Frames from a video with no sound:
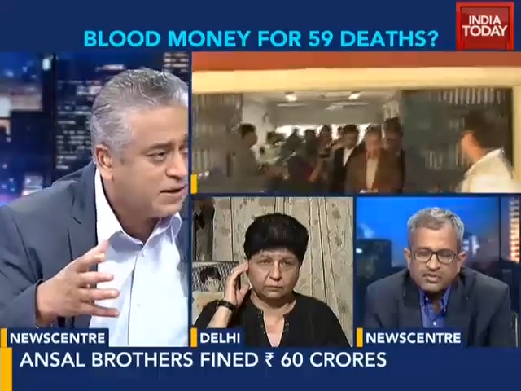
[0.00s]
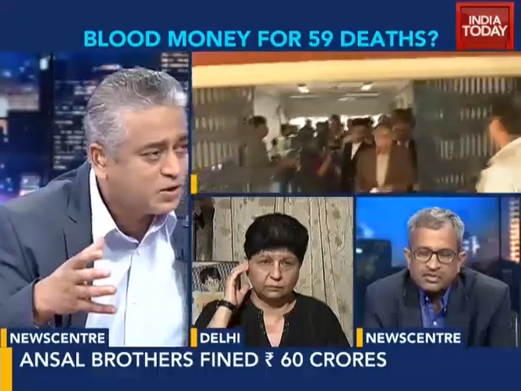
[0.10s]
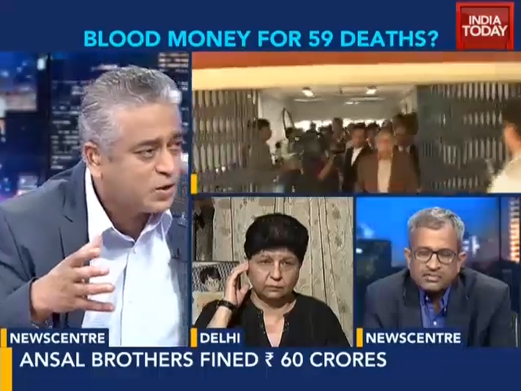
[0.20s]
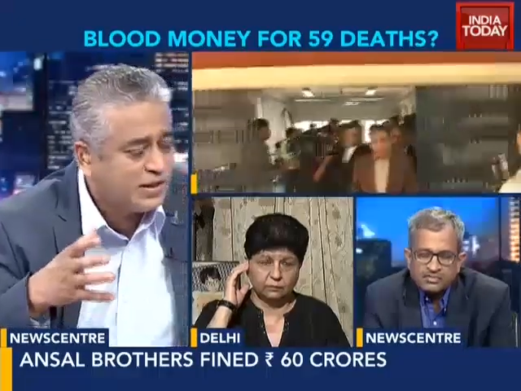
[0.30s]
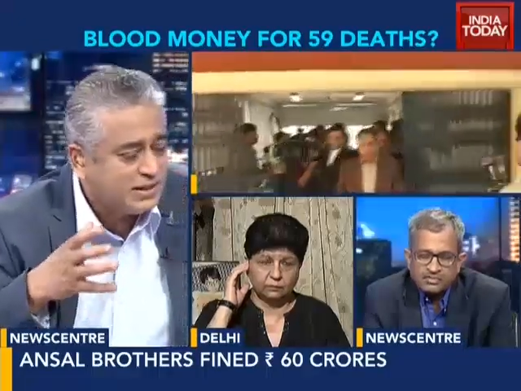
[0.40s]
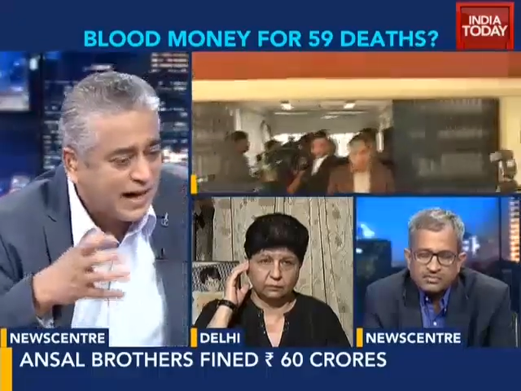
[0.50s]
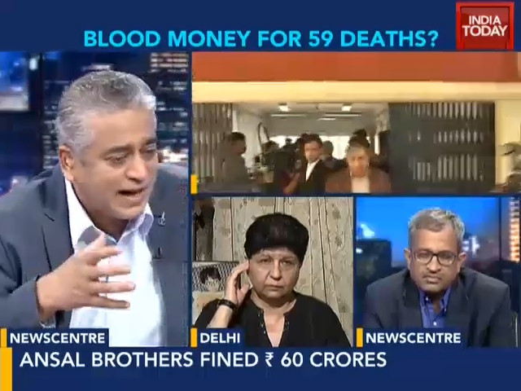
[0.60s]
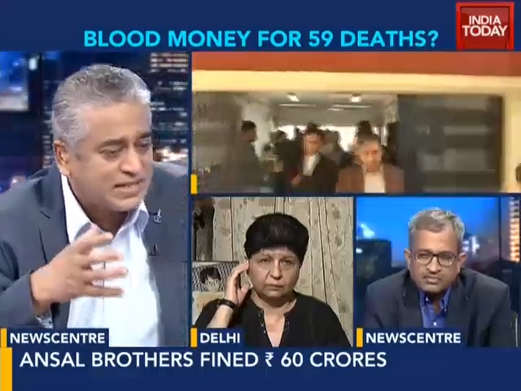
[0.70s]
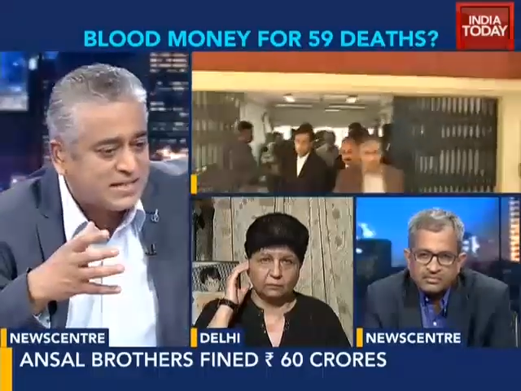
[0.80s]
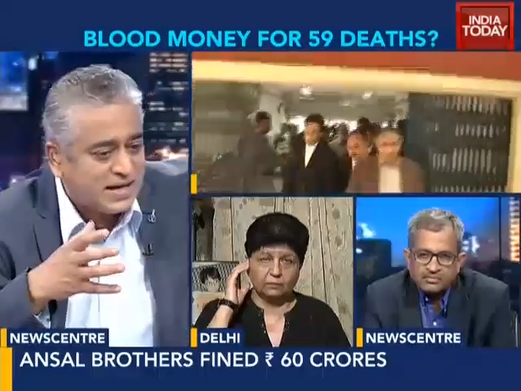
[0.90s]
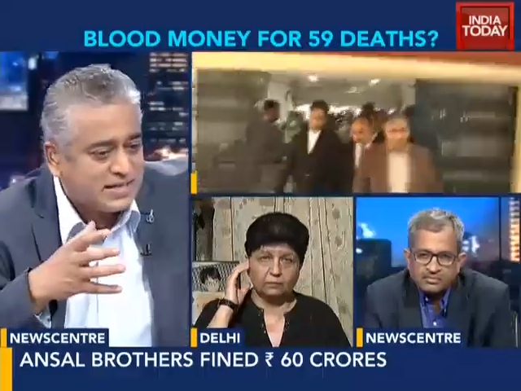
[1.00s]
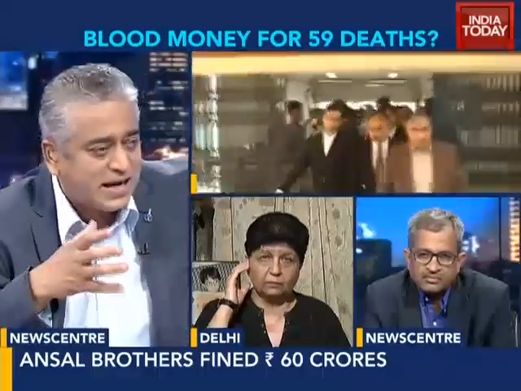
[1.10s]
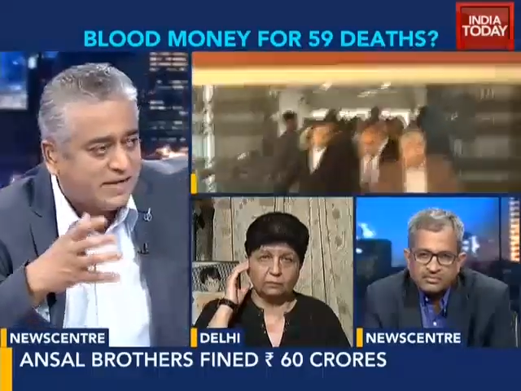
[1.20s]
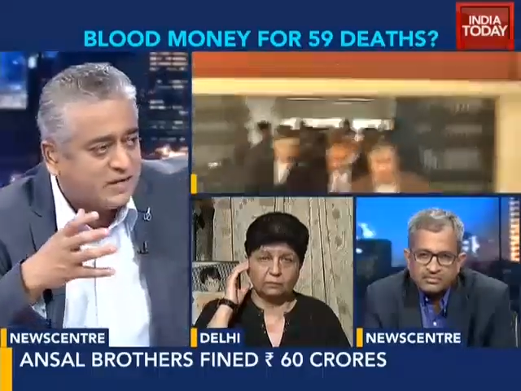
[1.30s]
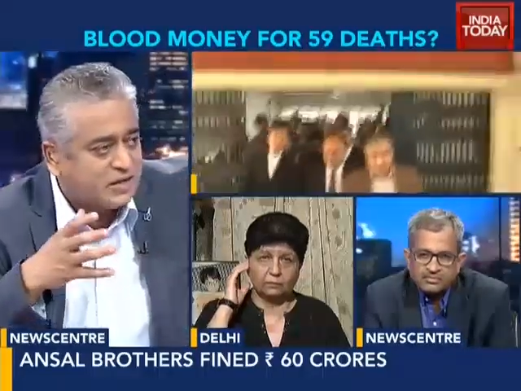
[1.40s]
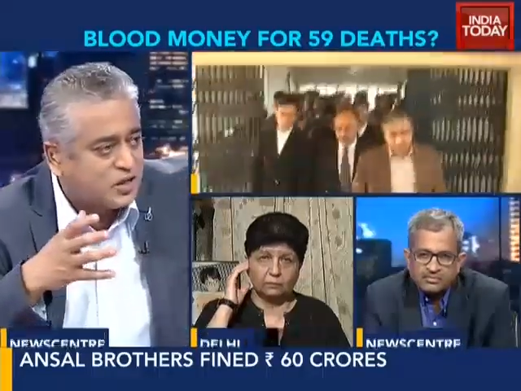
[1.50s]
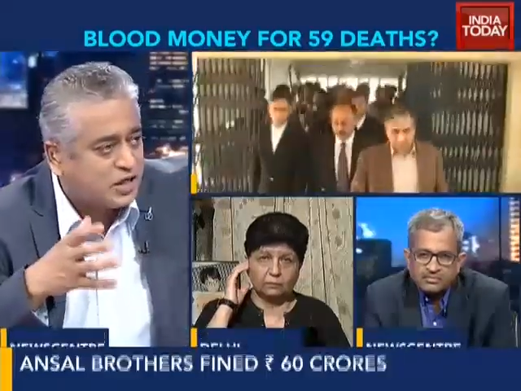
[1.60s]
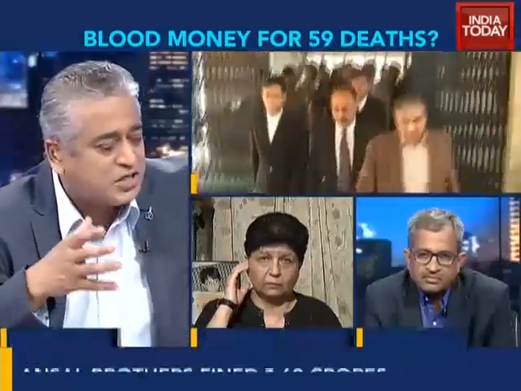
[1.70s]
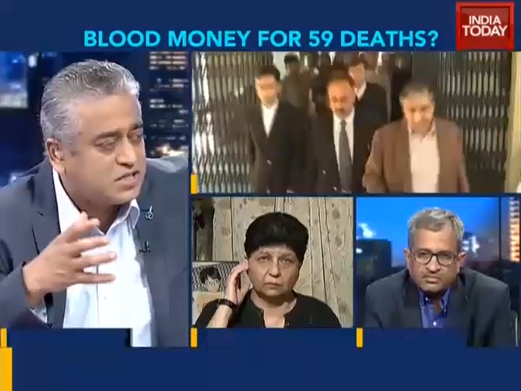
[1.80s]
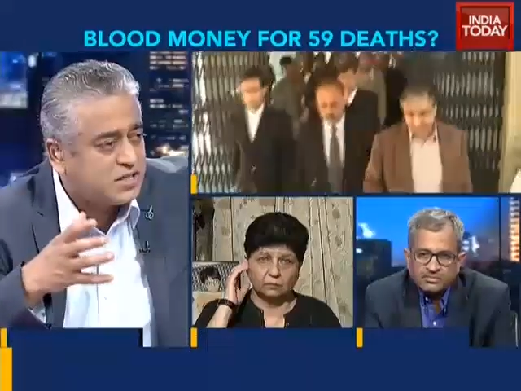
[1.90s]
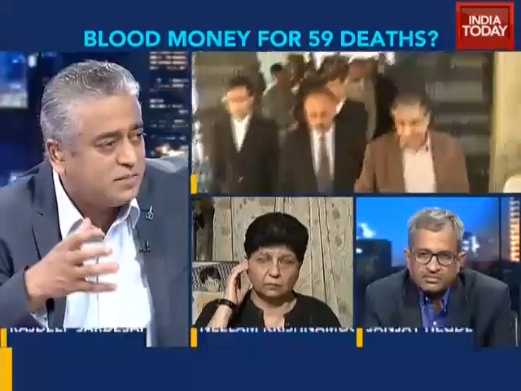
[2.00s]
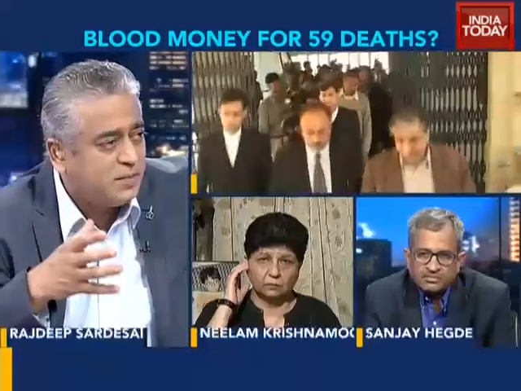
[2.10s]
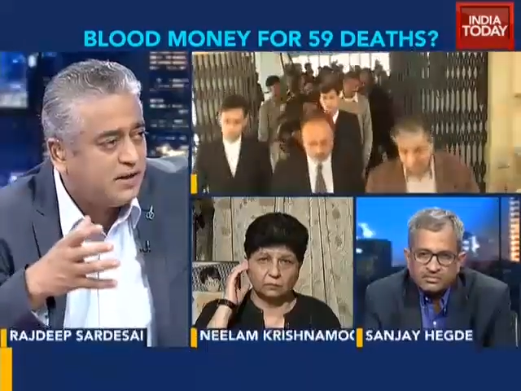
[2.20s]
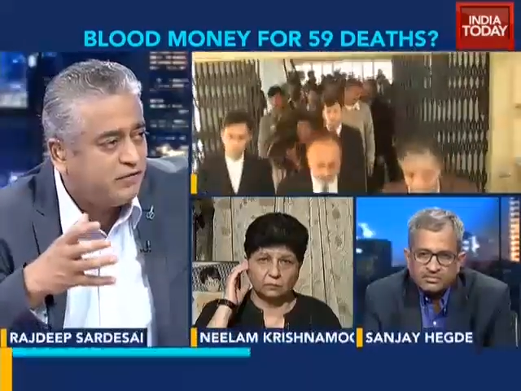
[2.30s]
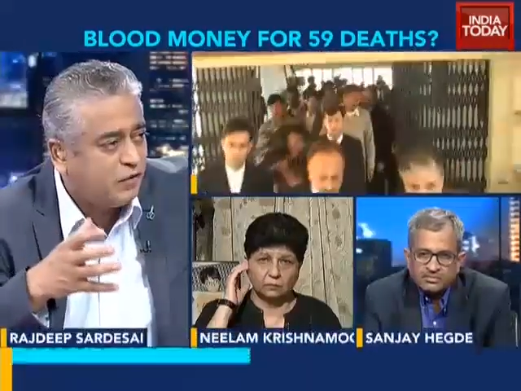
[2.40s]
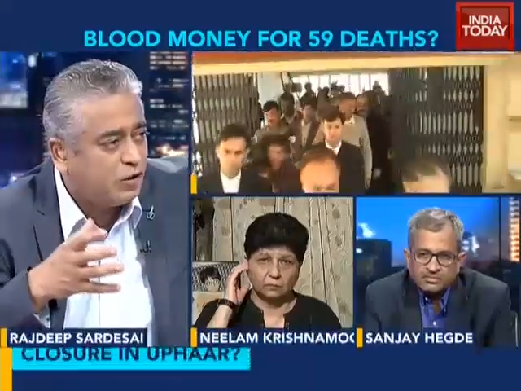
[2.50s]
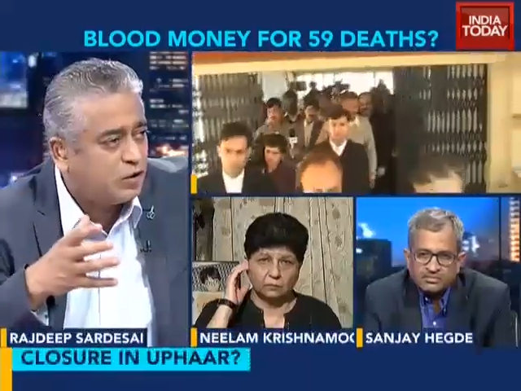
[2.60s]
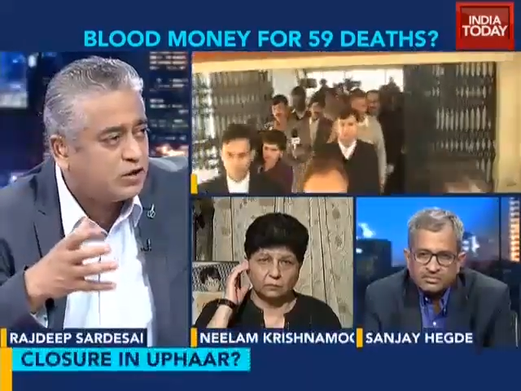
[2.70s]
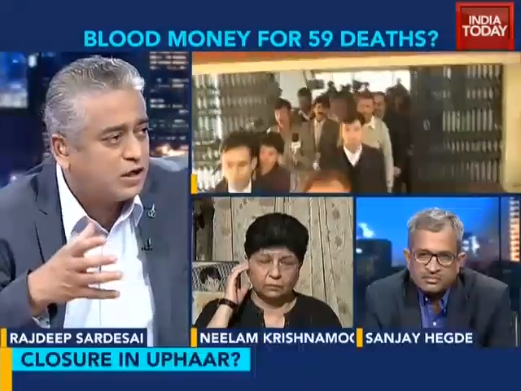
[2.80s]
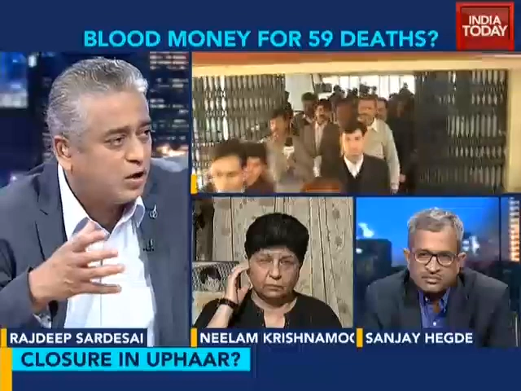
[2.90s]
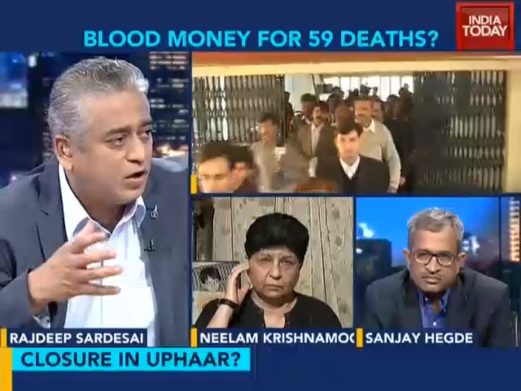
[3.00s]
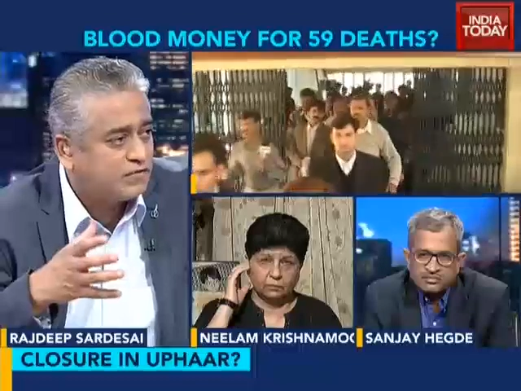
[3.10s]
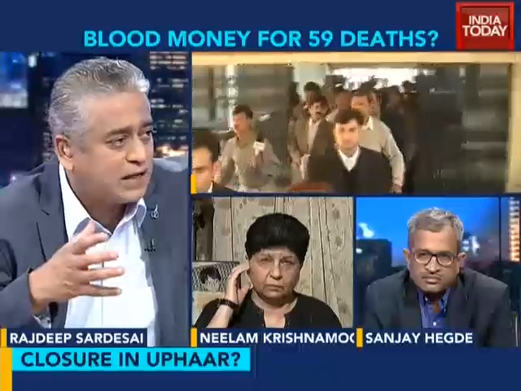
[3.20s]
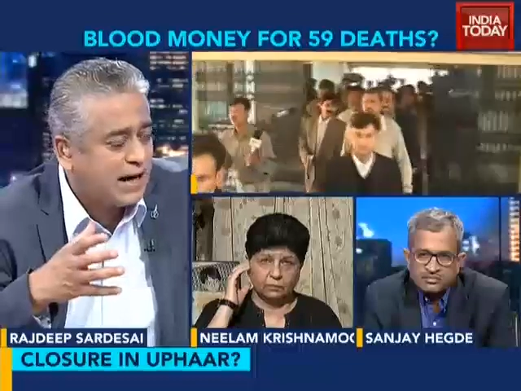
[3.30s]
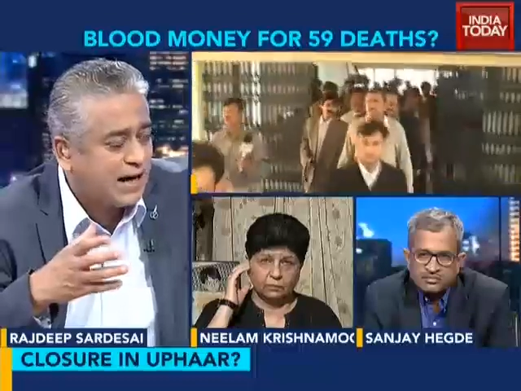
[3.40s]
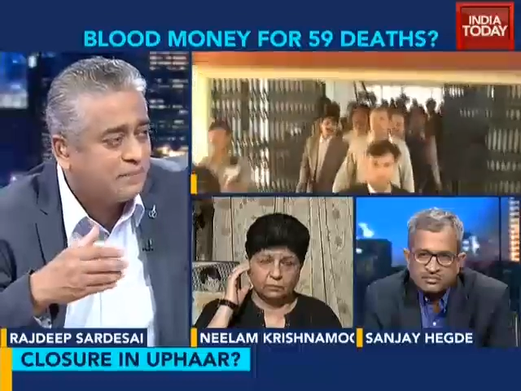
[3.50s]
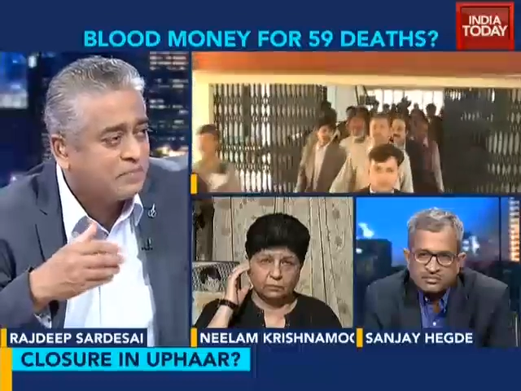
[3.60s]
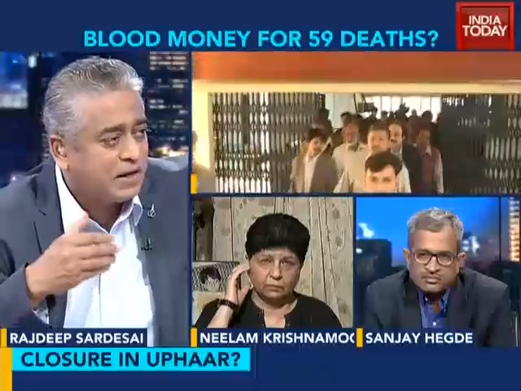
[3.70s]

Speaker 1: So in that sense, have the judges simply followed the law of the land